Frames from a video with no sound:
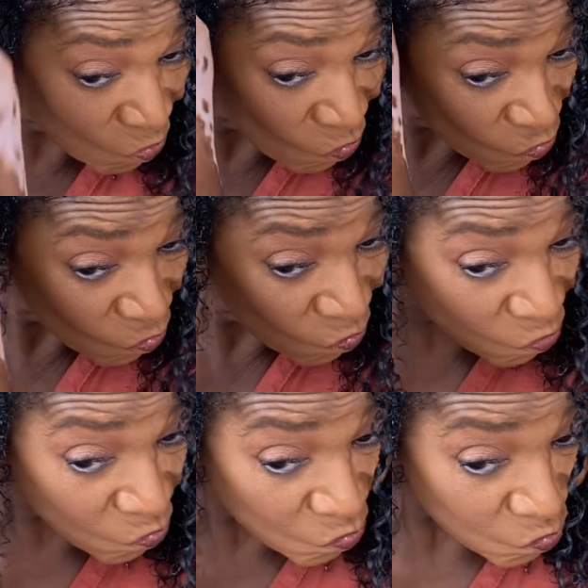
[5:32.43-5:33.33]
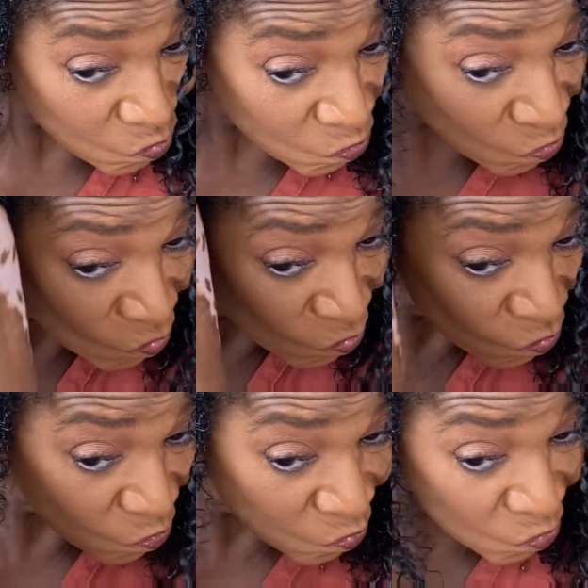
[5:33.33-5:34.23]

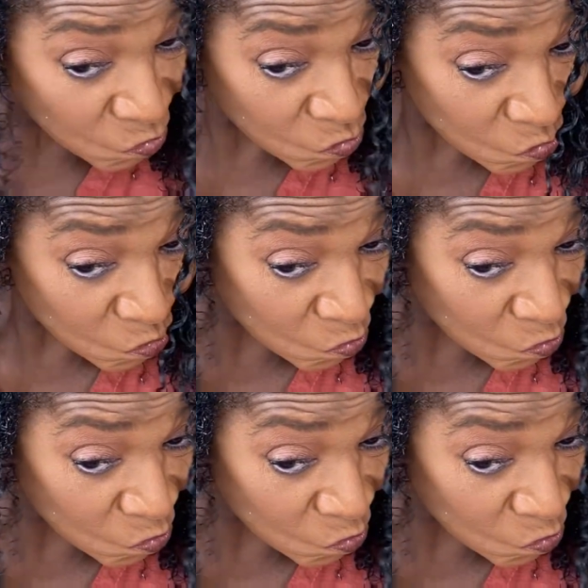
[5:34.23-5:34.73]
(no one is talking)